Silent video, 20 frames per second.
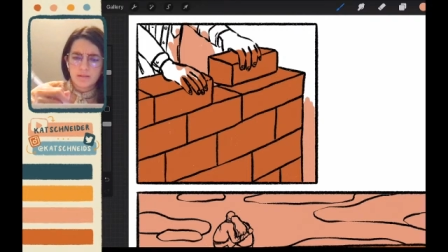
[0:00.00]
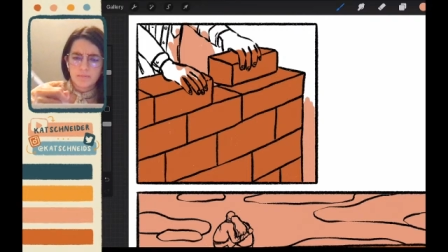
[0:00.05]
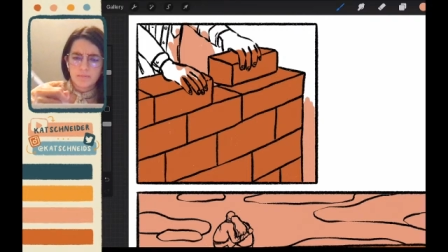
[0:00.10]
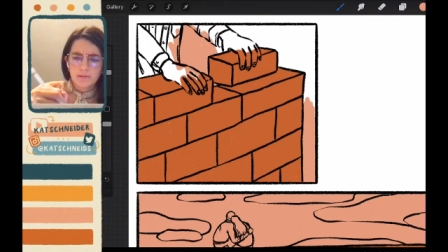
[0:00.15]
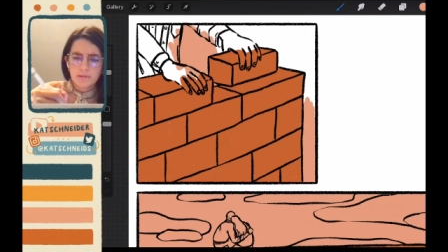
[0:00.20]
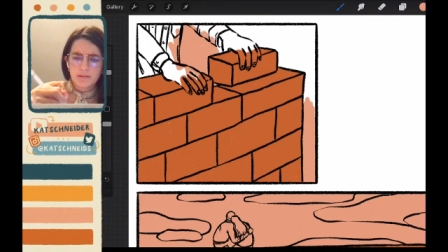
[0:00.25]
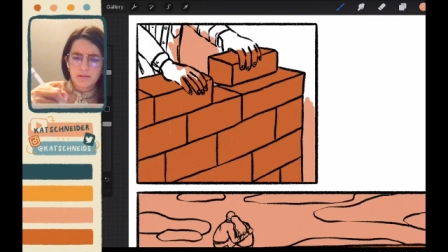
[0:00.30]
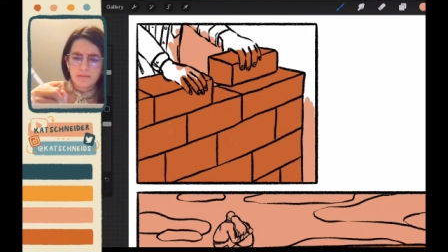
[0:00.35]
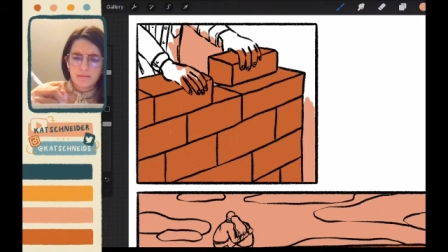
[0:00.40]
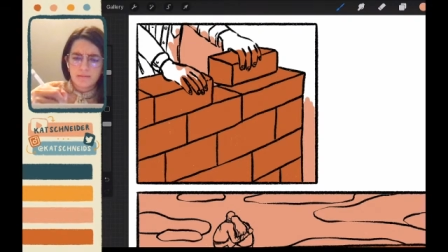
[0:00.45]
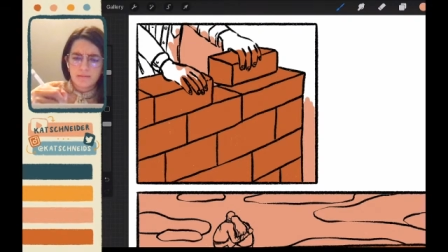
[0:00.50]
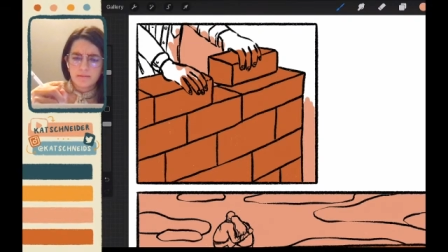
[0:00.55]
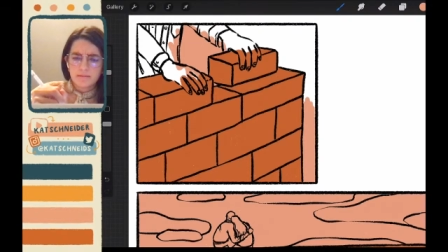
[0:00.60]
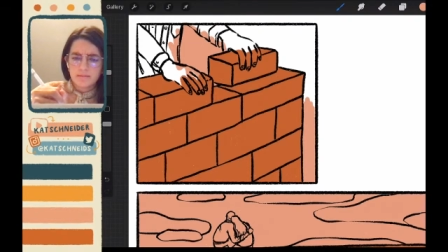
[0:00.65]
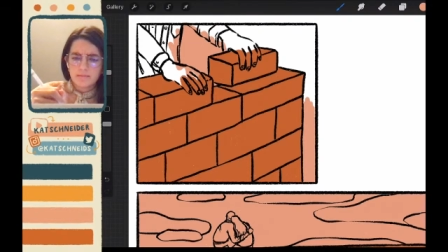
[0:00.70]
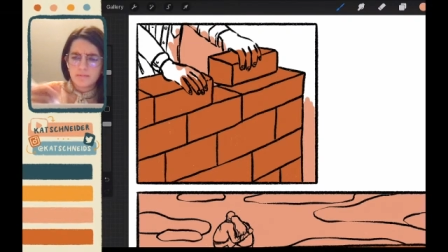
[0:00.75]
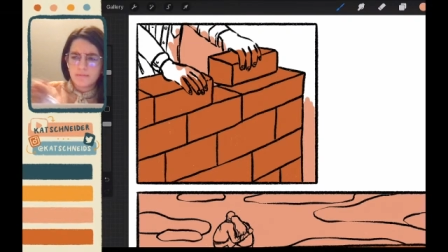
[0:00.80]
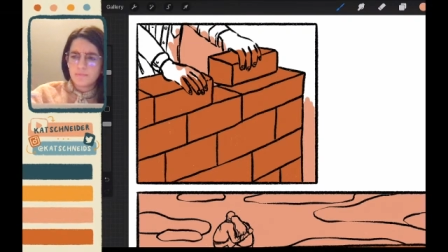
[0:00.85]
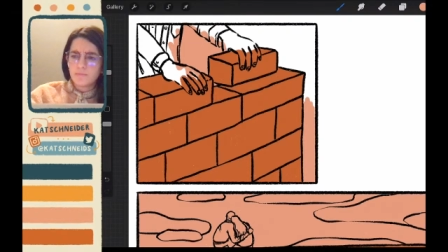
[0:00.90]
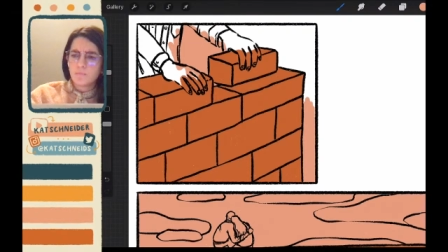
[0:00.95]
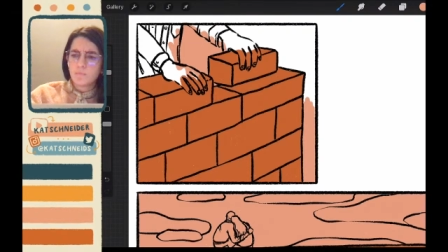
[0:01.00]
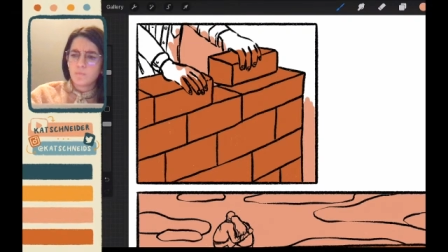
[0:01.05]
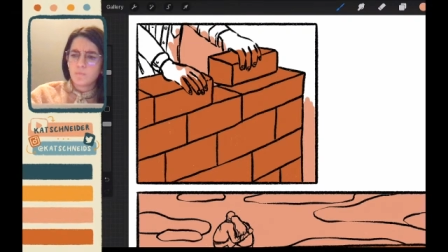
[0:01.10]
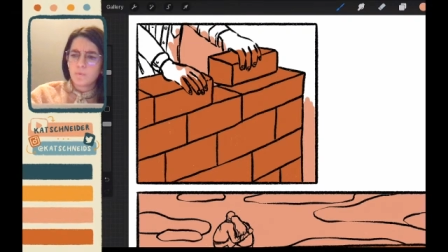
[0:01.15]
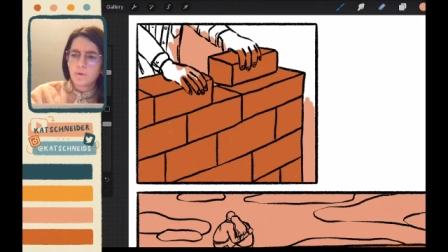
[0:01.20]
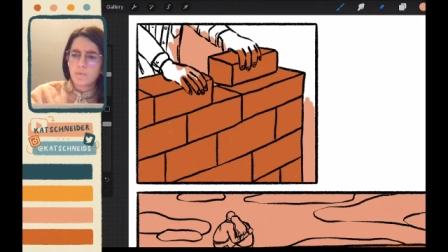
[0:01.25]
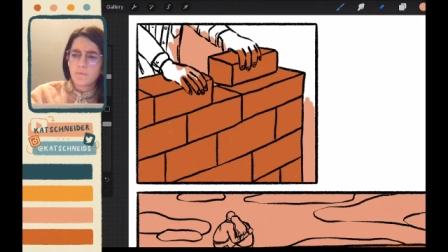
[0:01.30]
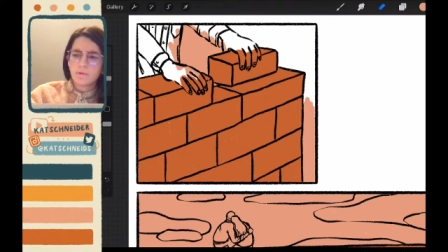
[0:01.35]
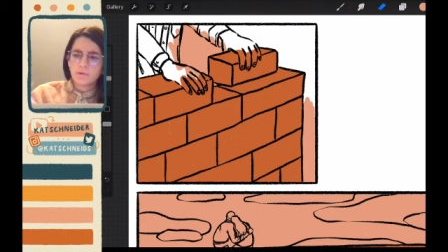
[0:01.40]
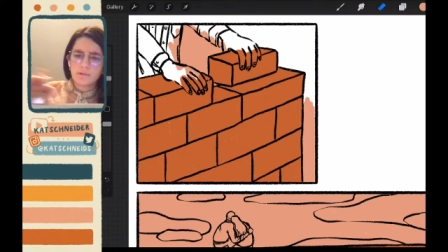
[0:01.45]
something else.
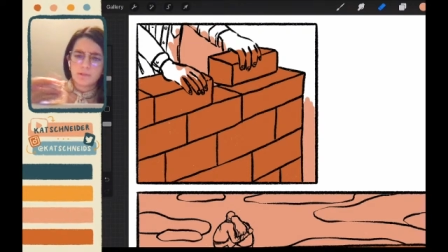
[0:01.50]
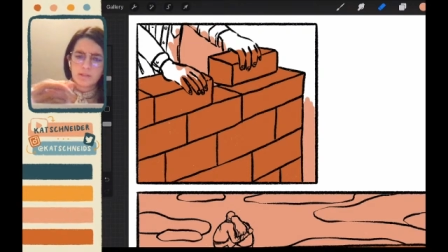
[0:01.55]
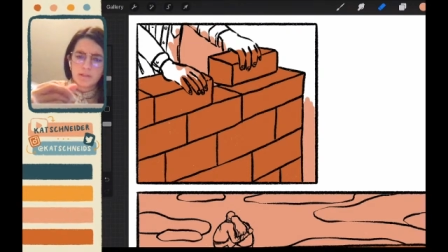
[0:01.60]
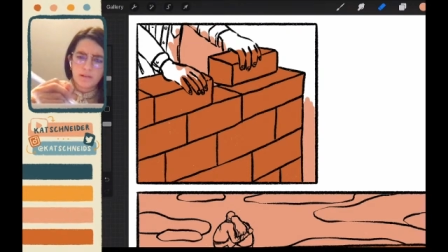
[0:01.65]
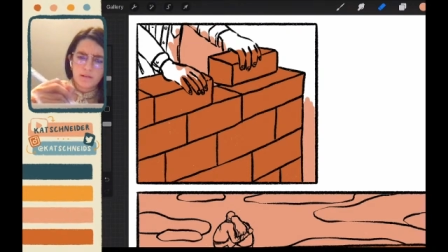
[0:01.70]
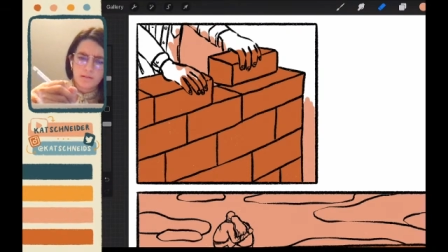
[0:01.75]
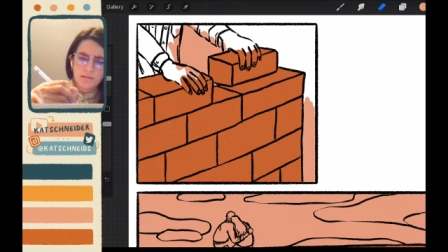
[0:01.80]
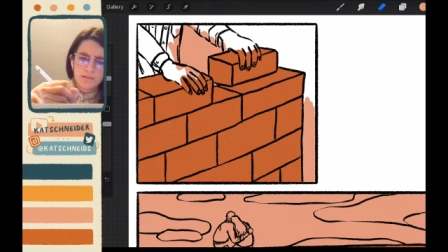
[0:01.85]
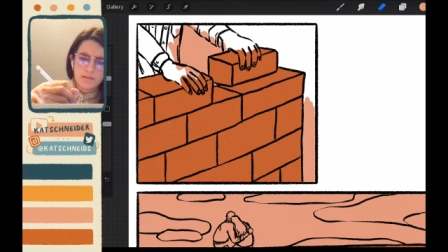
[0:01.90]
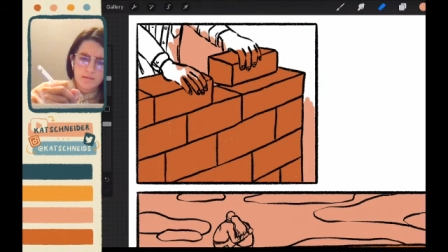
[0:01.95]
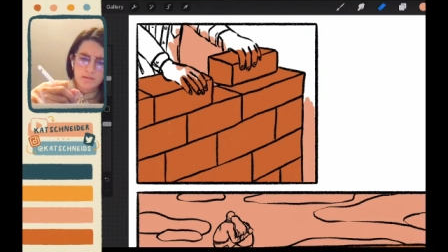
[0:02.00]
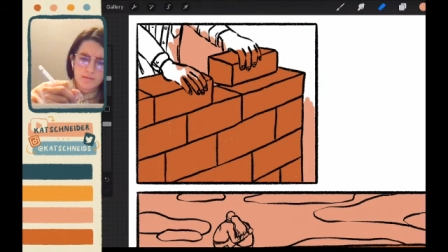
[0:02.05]
We will see.